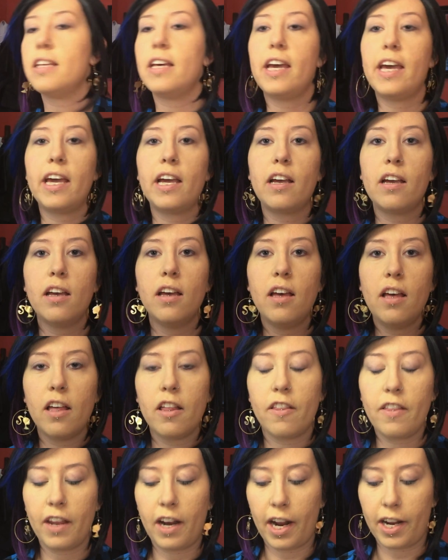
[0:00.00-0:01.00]
thing
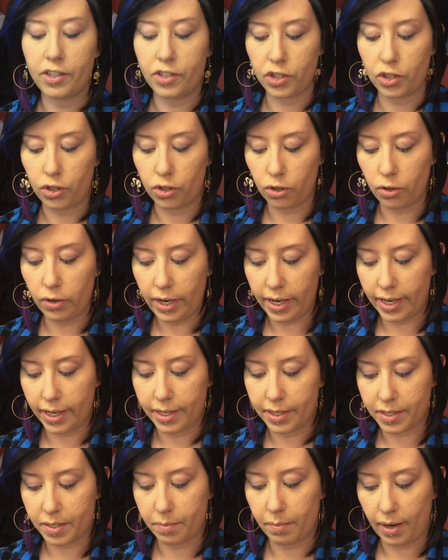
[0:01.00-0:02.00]
that I do
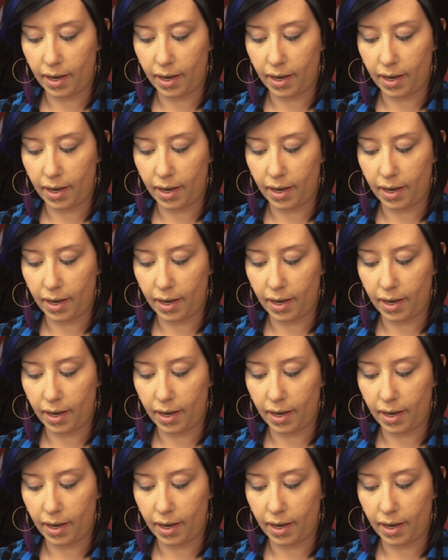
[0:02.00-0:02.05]
is